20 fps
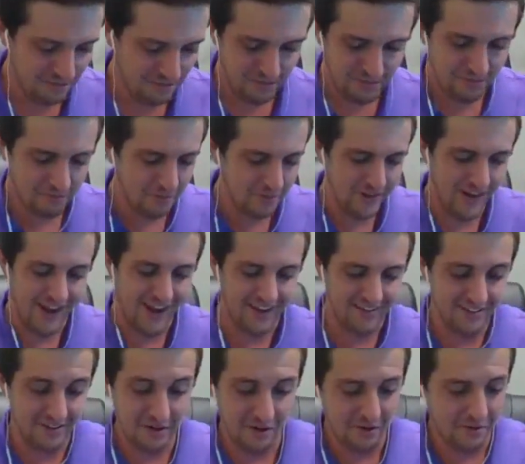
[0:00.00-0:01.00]
We're not.
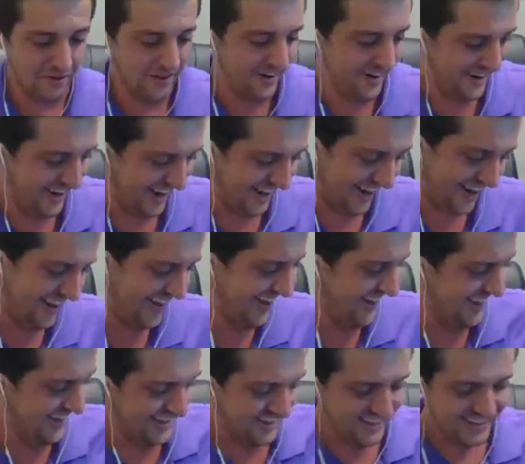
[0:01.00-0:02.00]
No. Yeah.
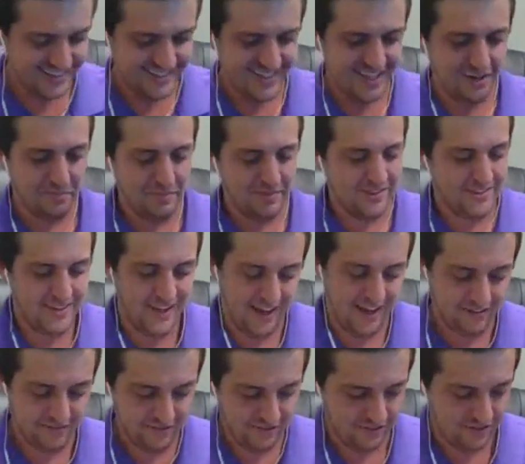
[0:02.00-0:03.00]
That'll be the
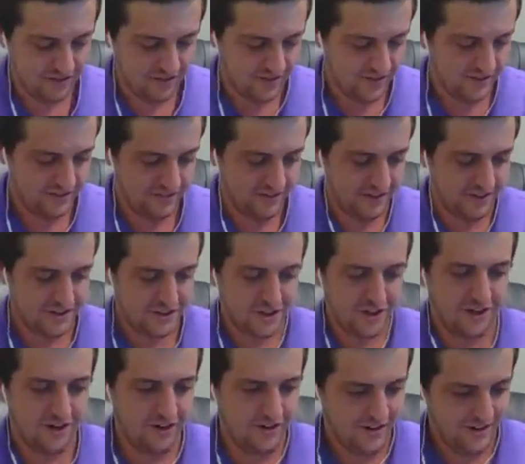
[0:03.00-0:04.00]
downfall of our
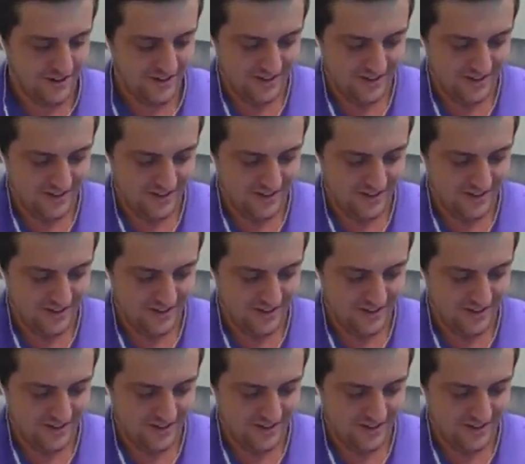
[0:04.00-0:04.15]
show.